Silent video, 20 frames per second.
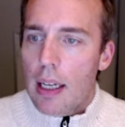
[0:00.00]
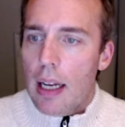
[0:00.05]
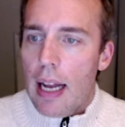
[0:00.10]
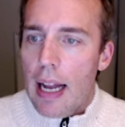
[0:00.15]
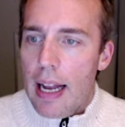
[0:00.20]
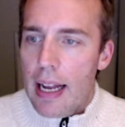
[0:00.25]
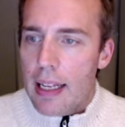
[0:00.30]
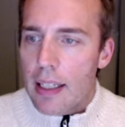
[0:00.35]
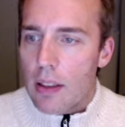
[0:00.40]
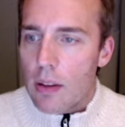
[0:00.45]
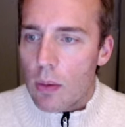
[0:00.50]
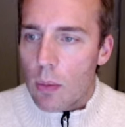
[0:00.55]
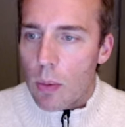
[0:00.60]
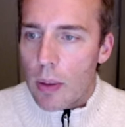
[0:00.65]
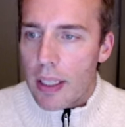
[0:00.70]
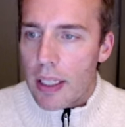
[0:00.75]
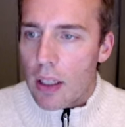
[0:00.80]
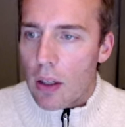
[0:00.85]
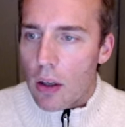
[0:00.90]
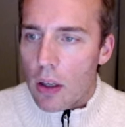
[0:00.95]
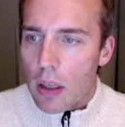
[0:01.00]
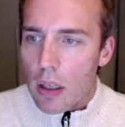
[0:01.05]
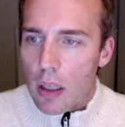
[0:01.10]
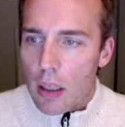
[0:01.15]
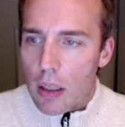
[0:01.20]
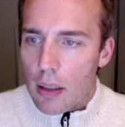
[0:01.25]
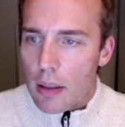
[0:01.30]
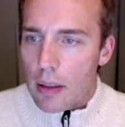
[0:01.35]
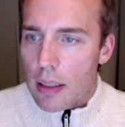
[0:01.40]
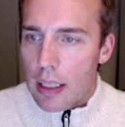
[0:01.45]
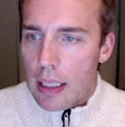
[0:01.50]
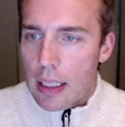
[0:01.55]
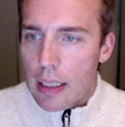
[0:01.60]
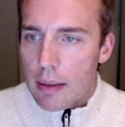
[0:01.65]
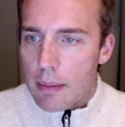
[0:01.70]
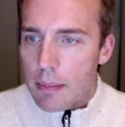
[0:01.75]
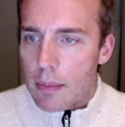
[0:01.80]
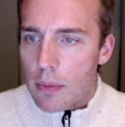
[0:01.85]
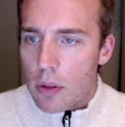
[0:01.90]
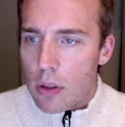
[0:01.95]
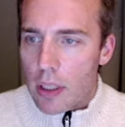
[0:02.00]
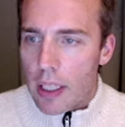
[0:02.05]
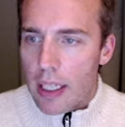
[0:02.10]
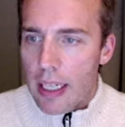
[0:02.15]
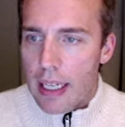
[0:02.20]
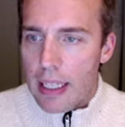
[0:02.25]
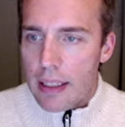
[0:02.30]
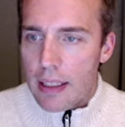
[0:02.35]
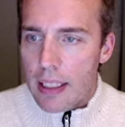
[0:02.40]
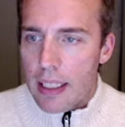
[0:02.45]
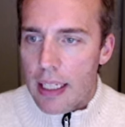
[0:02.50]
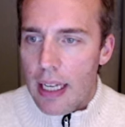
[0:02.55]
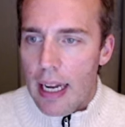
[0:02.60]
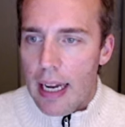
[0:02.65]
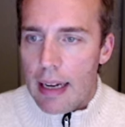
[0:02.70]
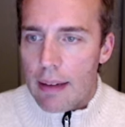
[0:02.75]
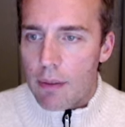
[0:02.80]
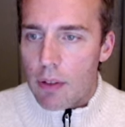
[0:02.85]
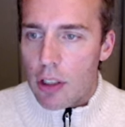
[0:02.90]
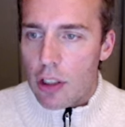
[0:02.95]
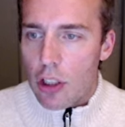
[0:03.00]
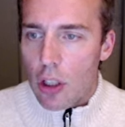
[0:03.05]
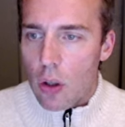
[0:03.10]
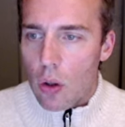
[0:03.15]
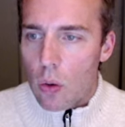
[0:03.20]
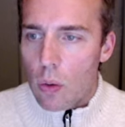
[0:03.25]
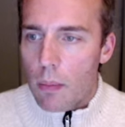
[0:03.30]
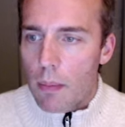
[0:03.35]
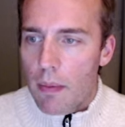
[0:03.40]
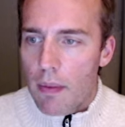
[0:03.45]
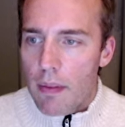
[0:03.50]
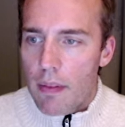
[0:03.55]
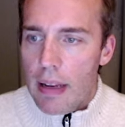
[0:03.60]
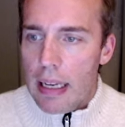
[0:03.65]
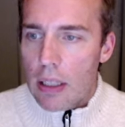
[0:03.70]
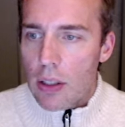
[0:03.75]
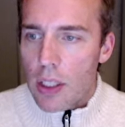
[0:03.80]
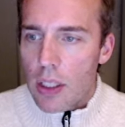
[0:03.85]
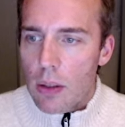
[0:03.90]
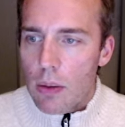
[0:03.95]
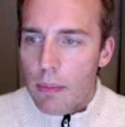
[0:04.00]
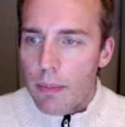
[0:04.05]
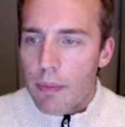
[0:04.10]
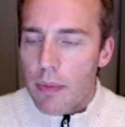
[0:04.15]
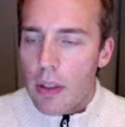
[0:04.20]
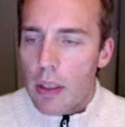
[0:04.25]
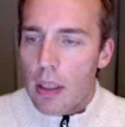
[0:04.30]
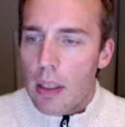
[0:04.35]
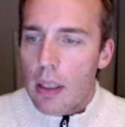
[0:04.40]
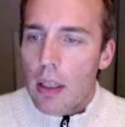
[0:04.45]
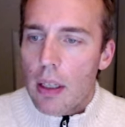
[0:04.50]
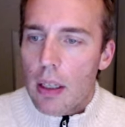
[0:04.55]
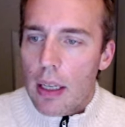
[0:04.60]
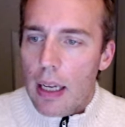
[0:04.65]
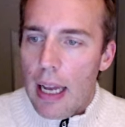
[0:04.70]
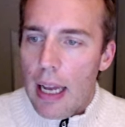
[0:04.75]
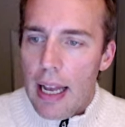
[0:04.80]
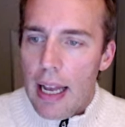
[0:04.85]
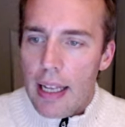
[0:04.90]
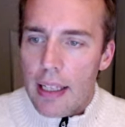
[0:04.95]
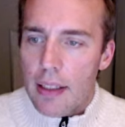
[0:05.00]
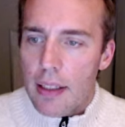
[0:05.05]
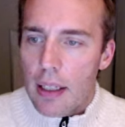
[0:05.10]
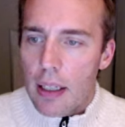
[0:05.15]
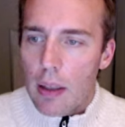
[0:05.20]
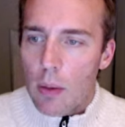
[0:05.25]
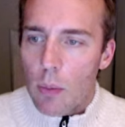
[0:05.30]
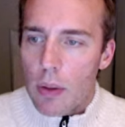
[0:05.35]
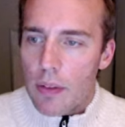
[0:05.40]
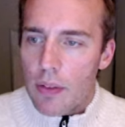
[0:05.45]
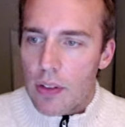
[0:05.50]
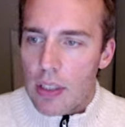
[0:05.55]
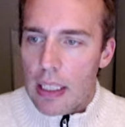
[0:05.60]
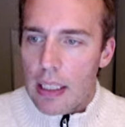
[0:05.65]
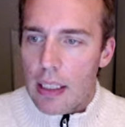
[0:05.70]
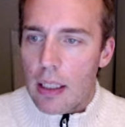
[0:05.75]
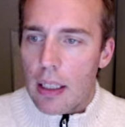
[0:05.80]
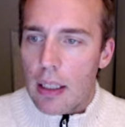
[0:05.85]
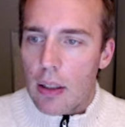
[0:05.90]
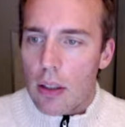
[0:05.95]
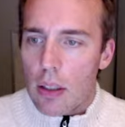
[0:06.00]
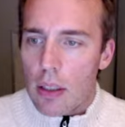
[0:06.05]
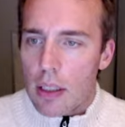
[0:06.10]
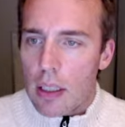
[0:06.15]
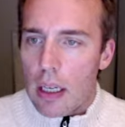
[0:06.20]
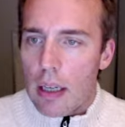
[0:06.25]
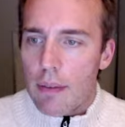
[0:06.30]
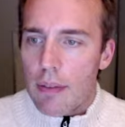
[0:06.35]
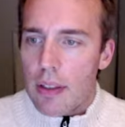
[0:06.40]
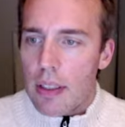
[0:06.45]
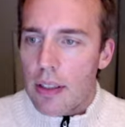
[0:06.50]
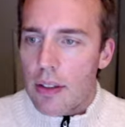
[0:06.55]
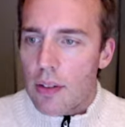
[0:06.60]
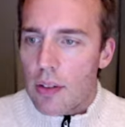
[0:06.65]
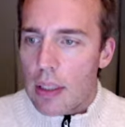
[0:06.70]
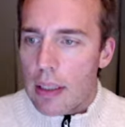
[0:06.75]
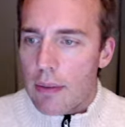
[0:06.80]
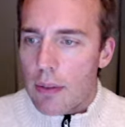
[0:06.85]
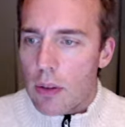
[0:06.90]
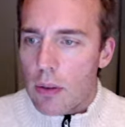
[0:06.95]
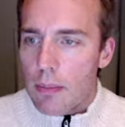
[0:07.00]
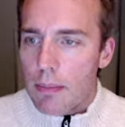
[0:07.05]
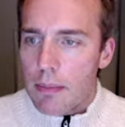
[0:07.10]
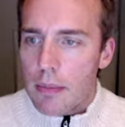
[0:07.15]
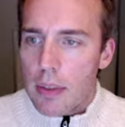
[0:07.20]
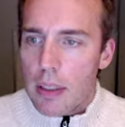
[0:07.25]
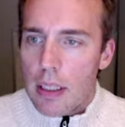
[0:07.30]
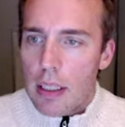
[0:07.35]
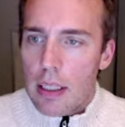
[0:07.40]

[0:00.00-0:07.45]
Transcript: And we are looking at the average home value, and we've set our confidence level.